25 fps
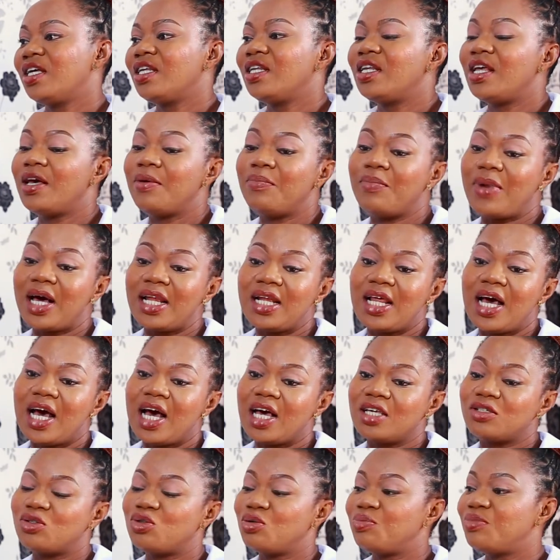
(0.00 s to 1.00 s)
the mother
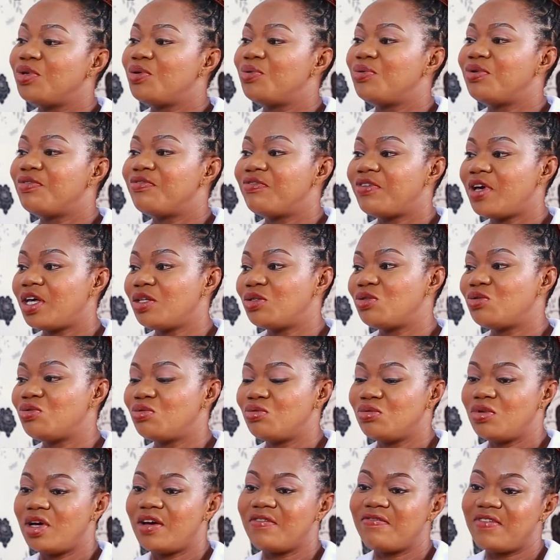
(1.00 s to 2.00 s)
has to be referred
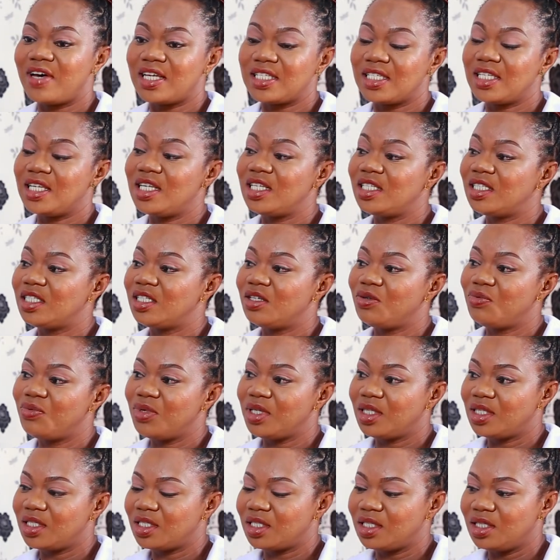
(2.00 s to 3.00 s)
to a facility
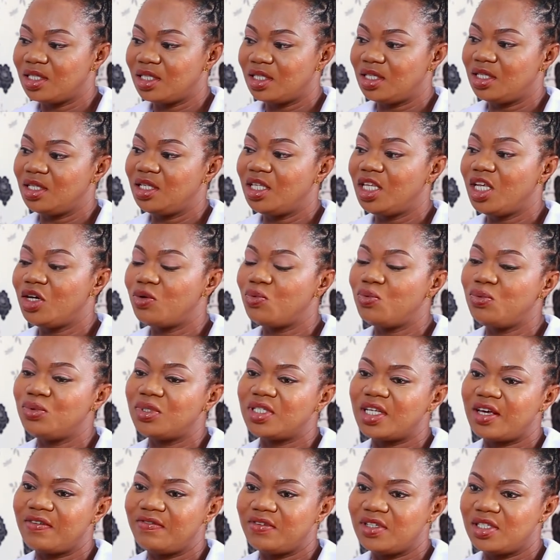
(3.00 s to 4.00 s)
with NICU
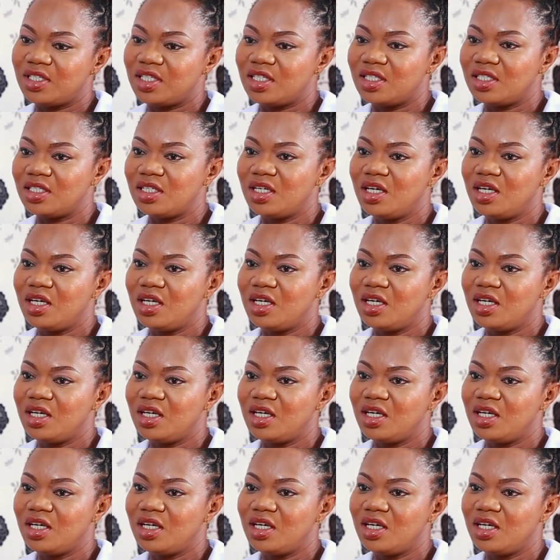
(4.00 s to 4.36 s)
services.